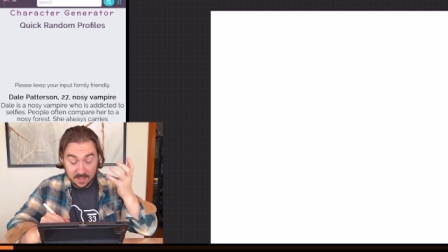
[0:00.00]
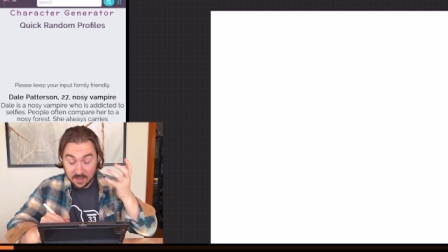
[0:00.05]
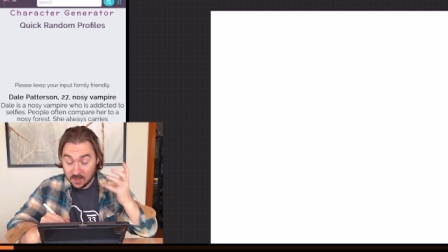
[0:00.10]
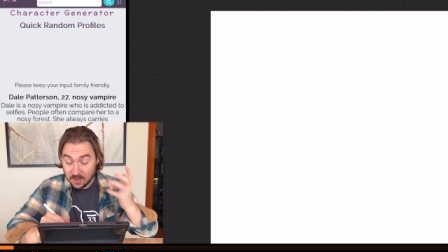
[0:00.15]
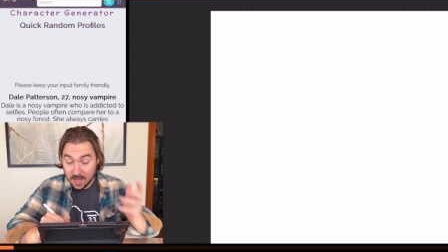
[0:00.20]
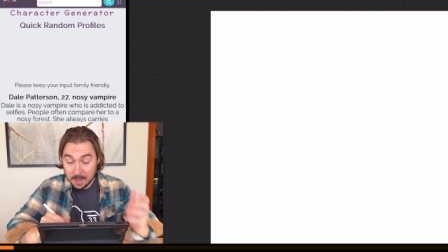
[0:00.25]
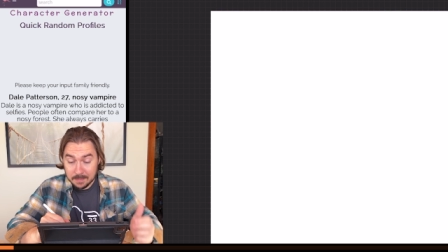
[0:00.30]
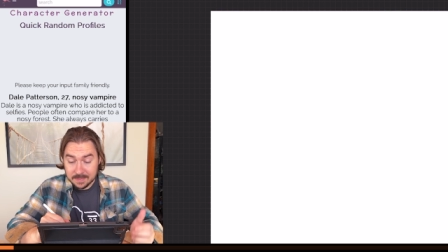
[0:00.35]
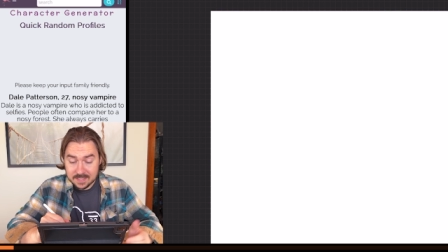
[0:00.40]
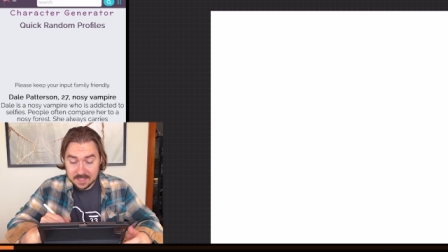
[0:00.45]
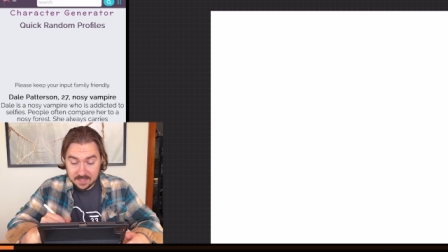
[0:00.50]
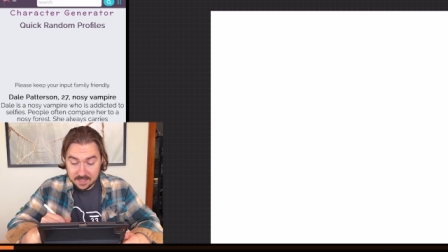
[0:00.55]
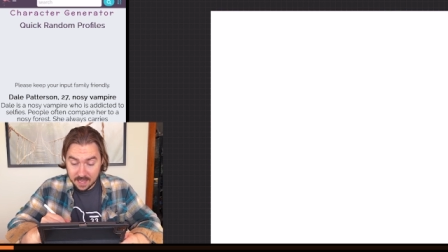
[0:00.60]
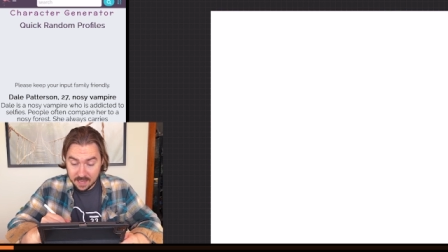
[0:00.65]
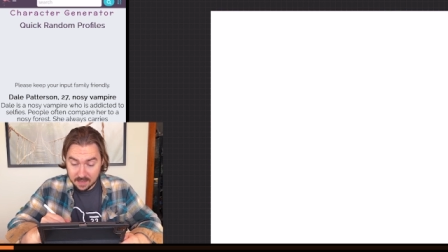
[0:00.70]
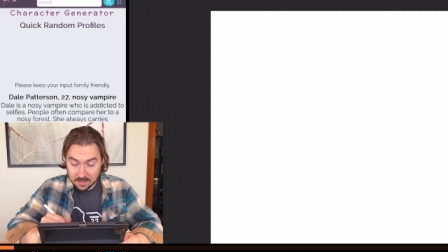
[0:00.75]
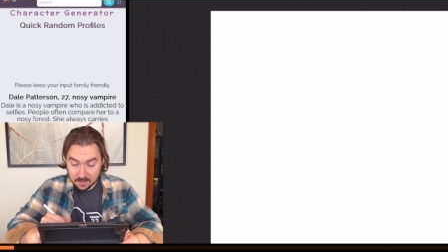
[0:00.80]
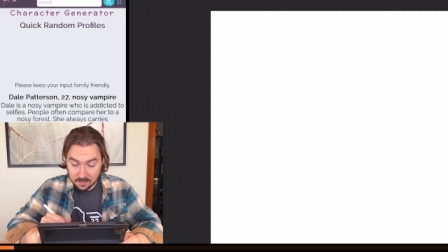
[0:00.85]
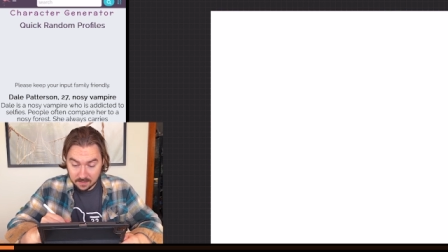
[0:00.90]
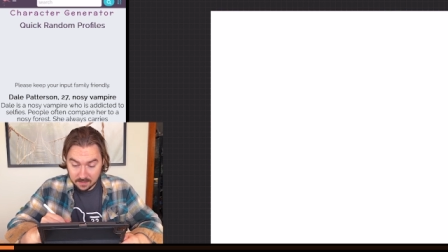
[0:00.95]
name is
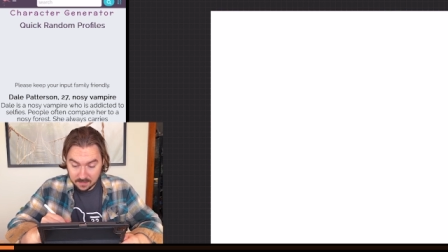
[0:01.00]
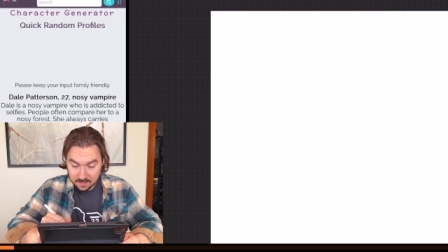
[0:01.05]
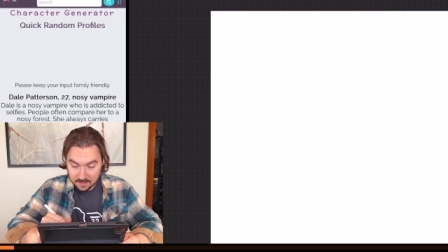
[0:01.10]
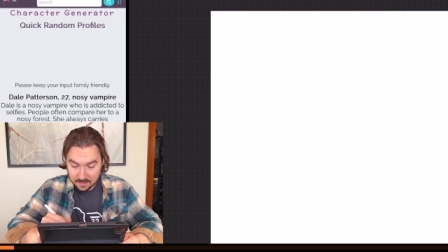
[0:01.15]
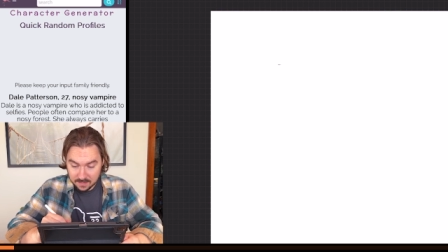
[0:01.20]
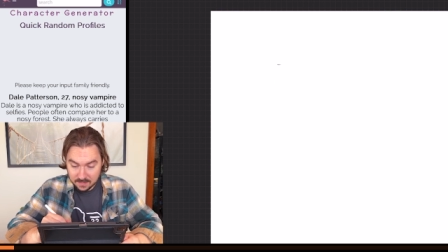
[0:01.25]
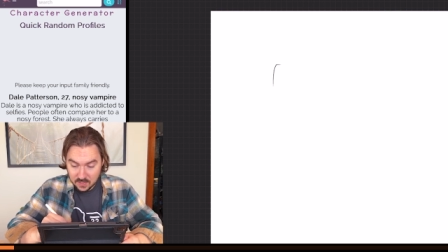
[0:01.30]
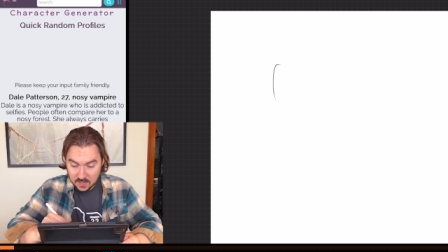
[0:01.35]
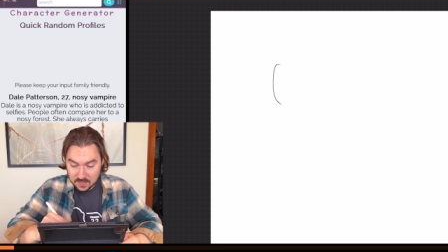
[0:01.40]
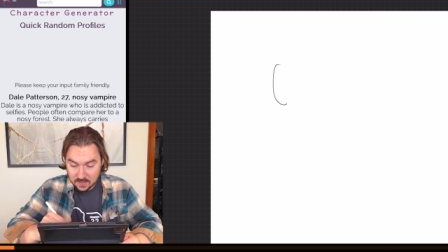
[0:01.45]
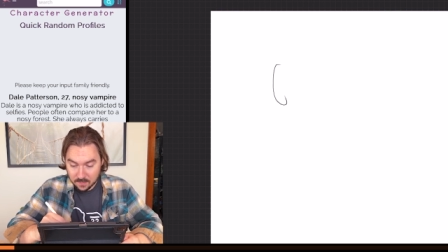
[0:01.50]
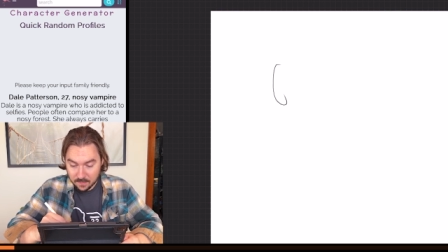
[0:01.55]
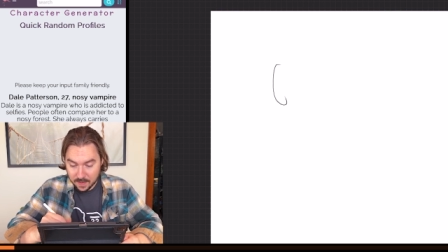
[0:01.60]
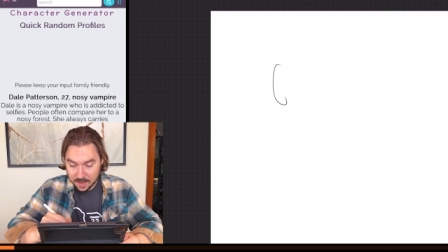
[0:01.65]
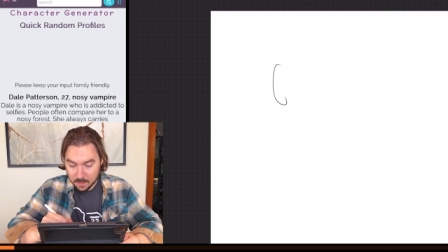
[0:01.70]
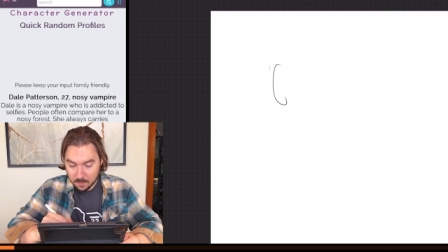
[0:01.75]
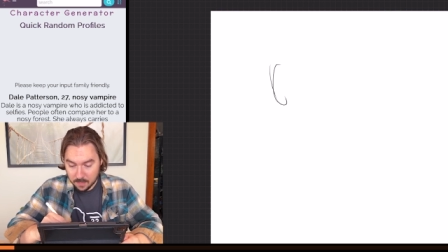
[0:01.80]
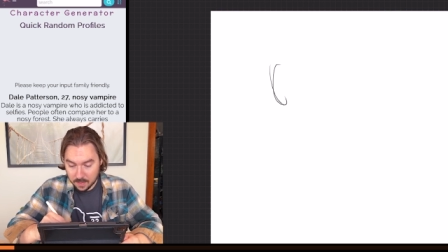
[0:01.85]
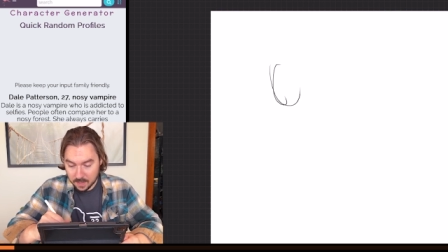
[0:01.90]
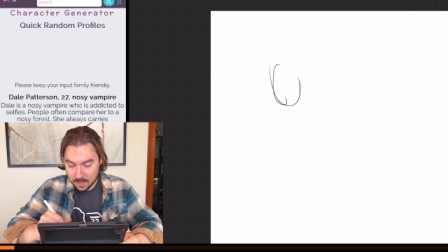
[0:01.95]
Dale. She's a
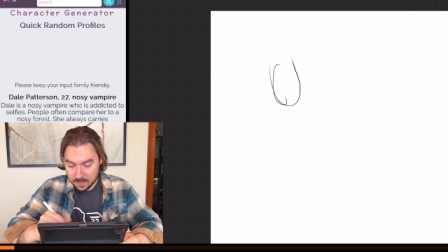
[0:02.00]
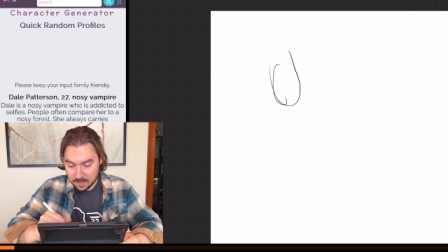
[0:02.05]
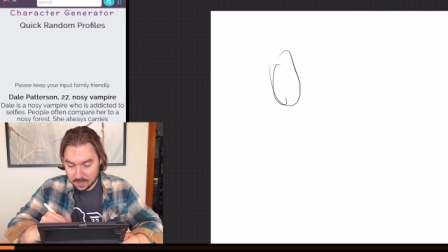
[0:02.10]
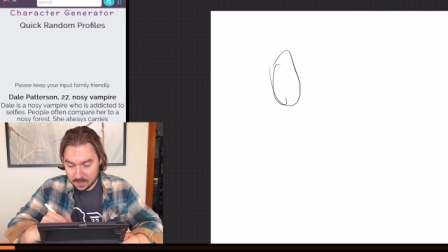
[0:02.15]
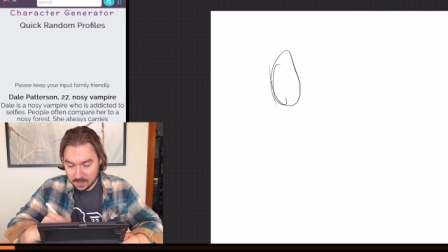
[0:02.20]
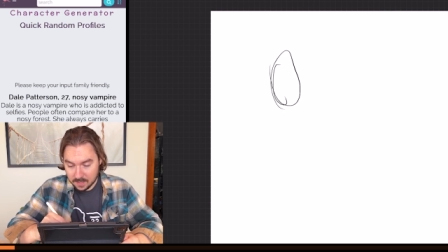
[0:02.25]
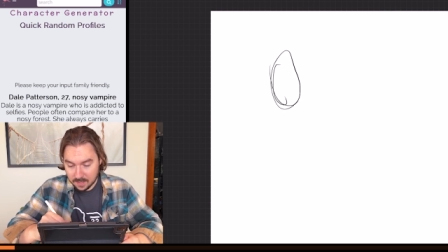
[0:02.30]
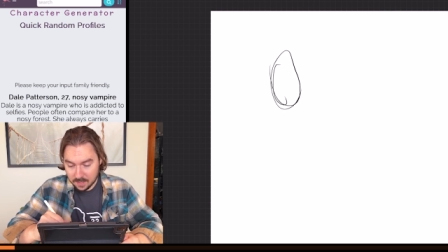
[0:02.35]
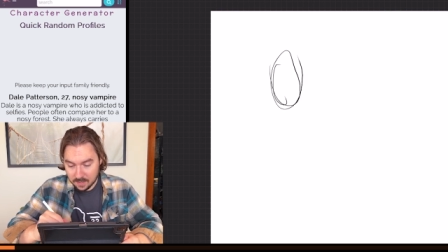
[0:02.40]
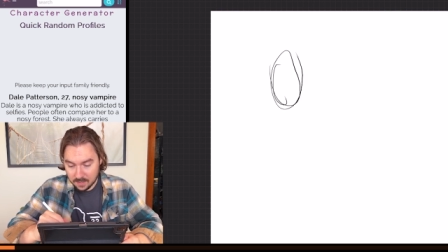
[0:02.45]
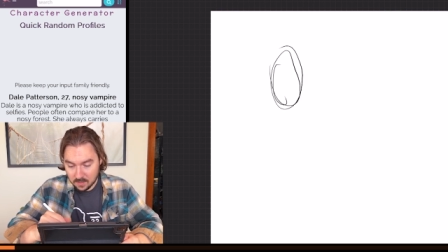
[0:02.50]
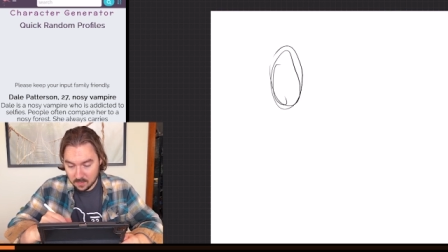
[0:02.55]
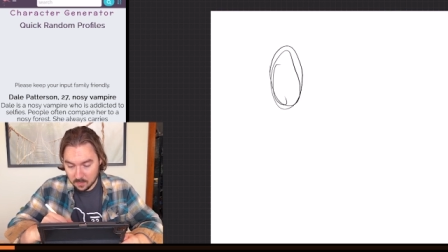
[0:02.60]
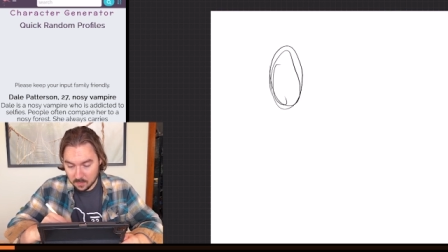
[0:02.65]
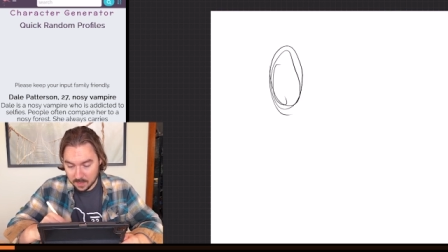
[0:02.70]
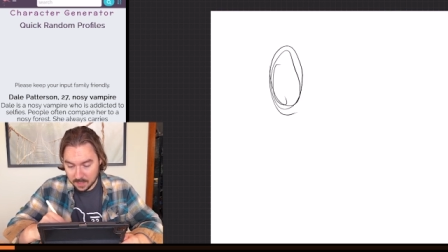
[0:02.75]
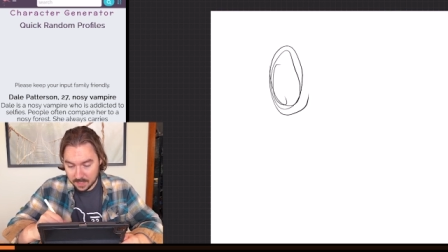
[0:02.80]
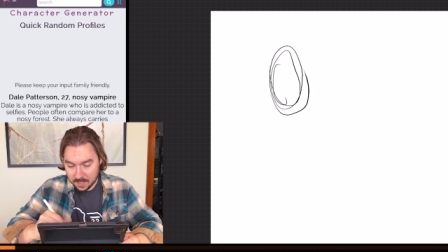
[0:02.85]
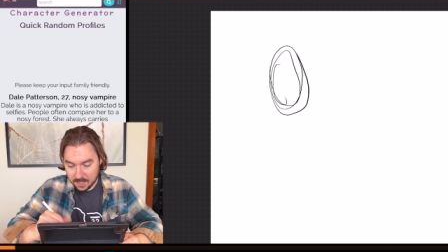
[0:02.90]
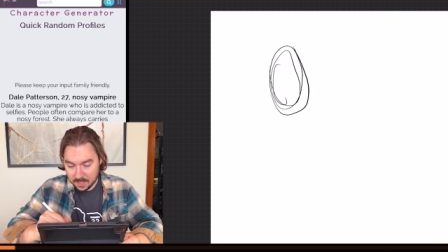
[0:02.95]
vampire. Oh
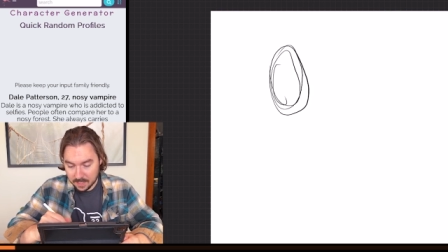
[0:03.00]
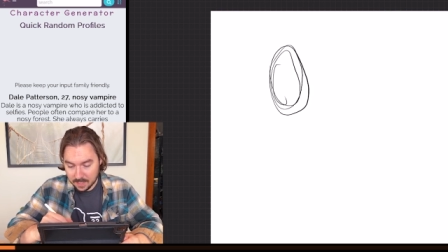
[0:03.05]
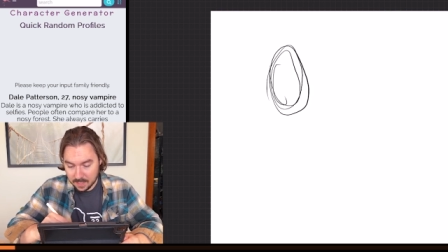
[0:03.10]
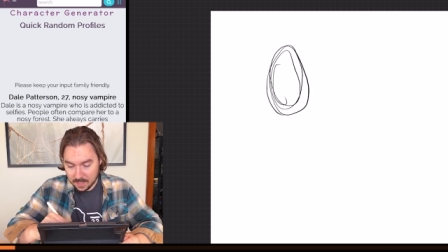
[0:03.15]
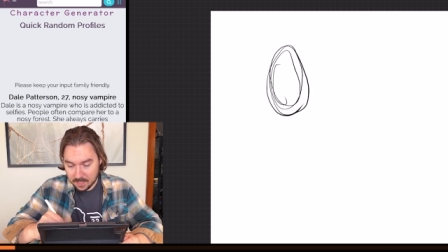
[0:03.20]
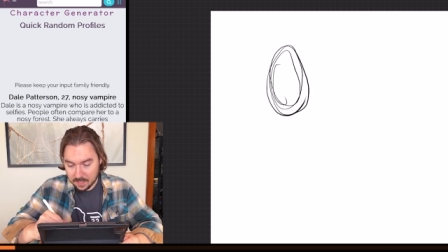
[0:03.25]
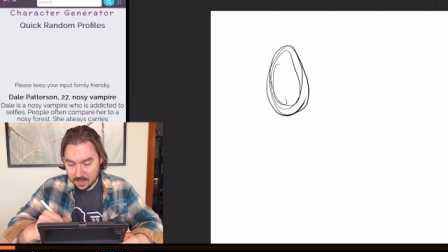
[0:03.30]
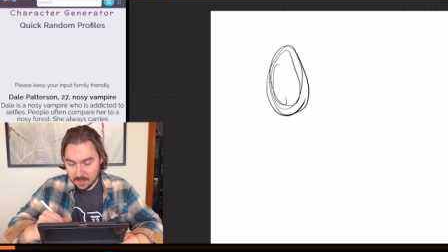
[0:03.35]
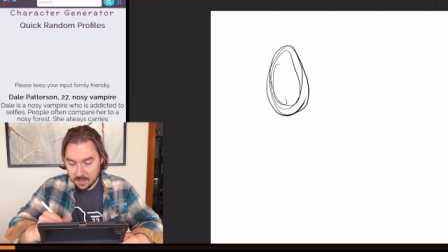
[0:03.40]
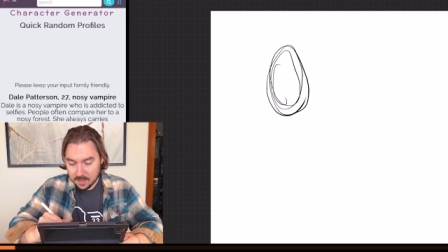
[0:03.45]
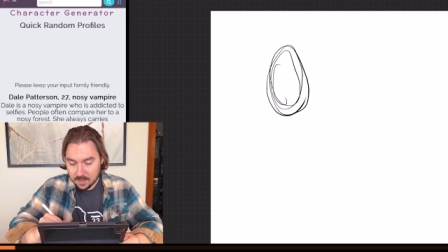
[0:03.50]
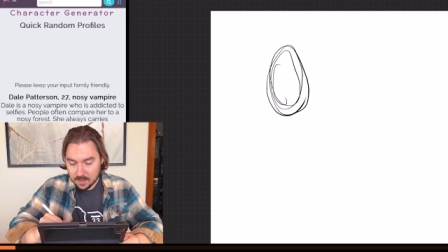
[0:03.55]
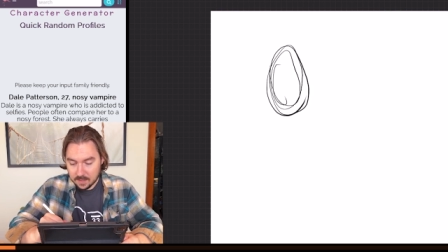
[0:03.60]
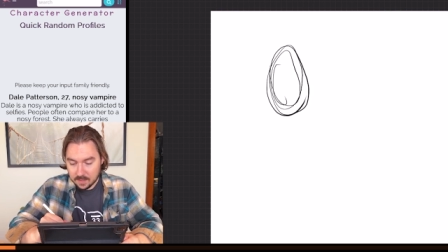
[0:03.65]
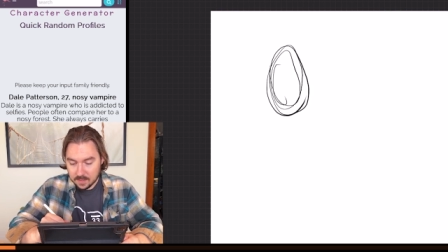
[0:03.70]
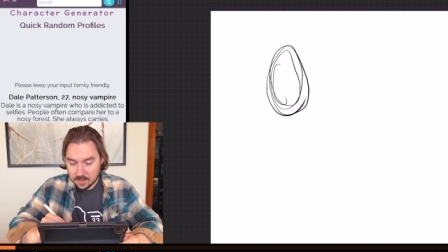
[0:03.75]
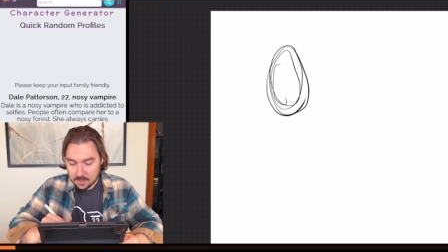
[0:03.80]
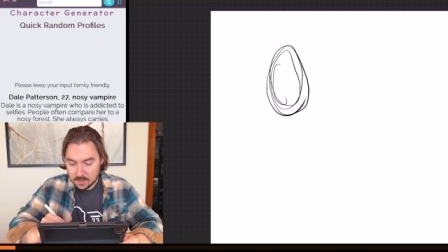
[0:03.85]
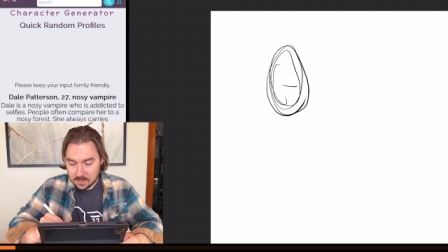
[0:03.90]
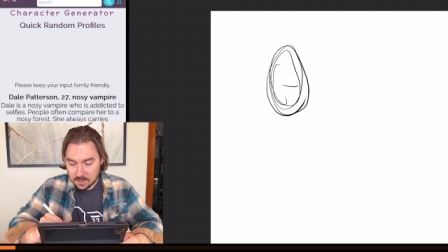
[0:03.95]
my god.
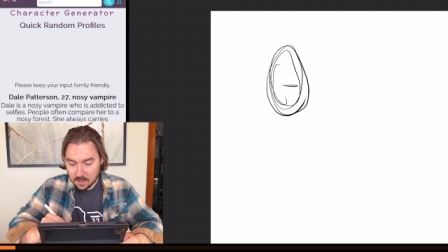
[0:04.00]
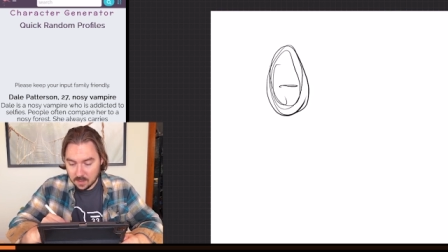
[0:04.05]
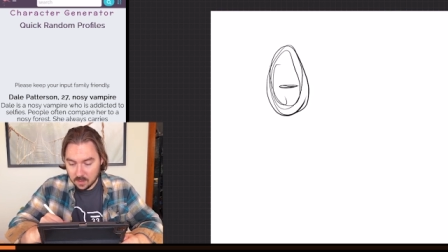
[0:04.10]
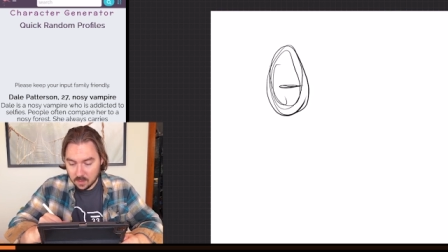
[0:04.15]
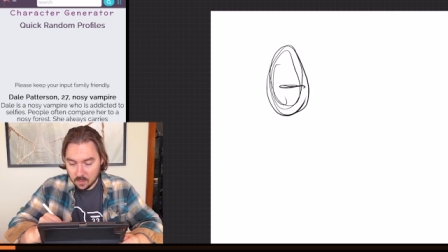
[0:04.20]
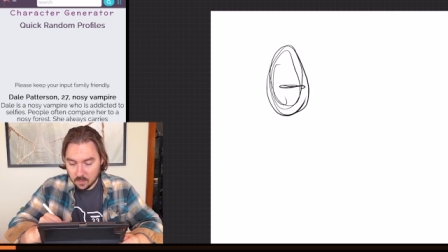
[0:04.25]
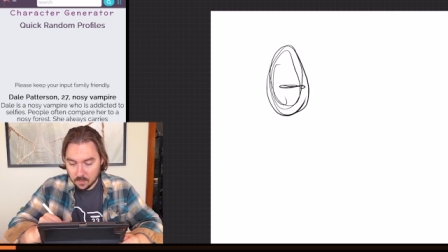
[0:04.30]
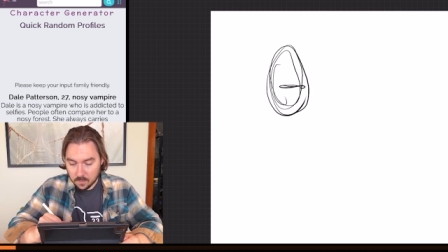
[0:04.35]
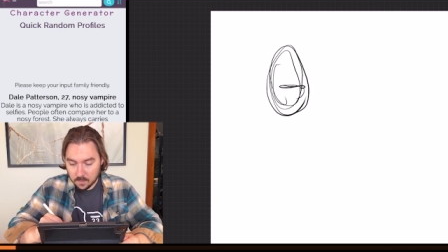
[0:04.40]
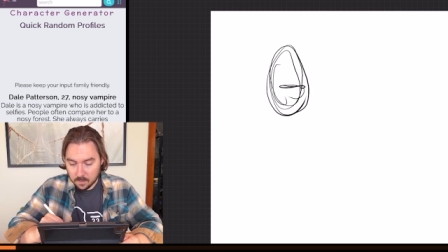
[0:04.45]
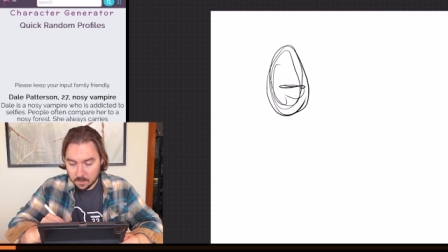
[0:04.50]
So,